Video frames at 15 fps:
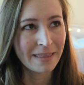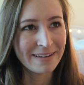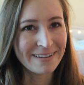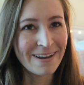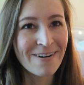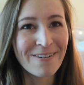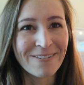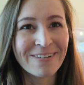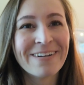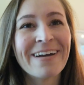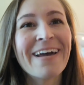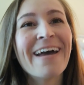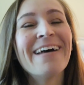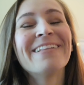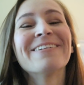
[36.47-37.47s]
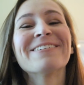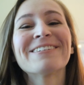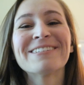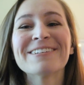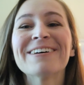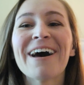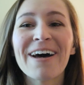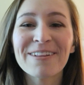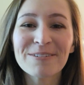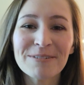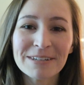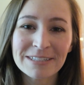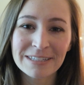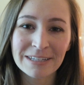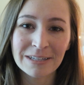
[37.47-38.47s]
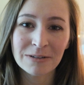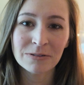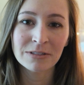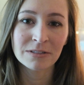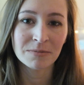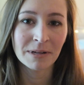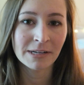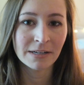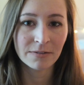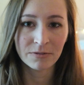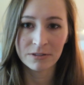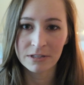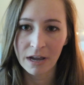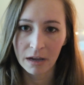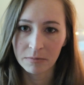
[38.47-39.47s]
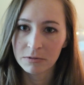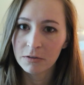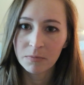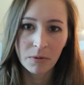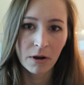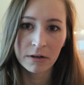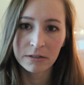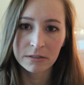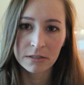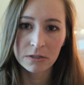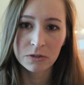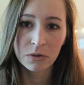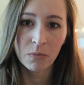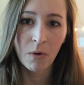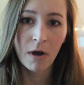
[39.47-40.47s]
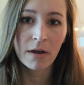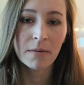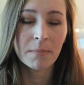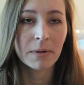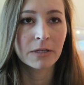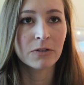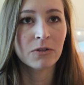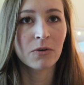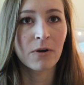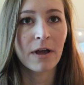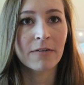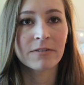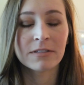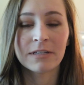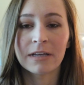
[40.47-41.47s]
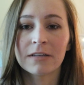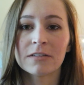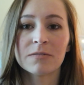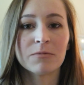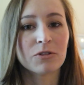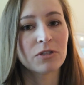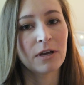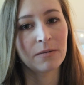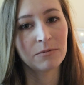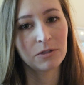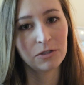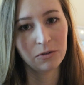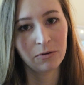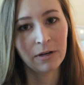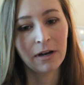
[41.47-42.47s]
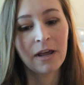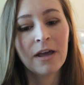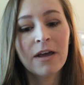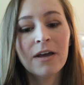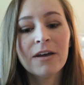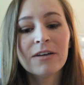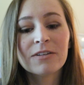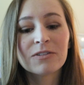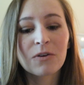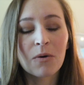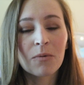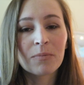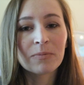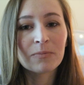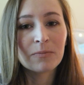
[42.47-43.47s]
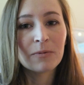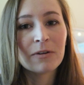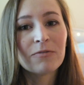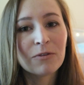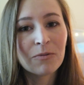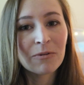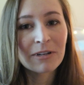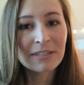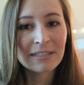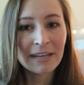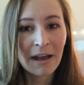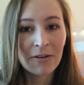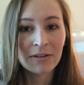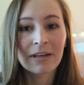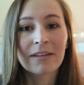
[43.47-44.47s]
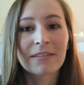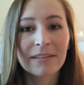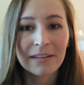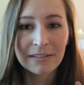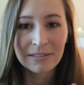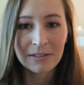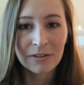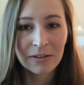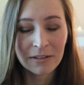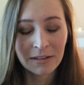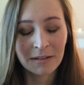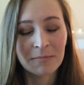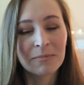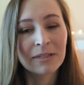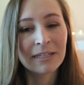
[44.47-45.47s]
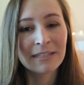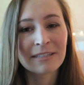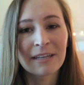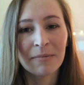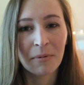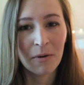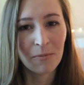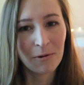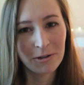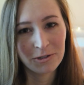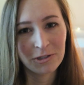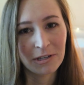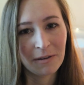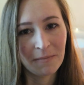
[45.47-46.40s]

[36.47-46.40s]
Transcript: No, there's still other ways to use as many different types of products as you want, but you don't have to take as much time to do it. So if you want to see how to get this look, then please keep on watching.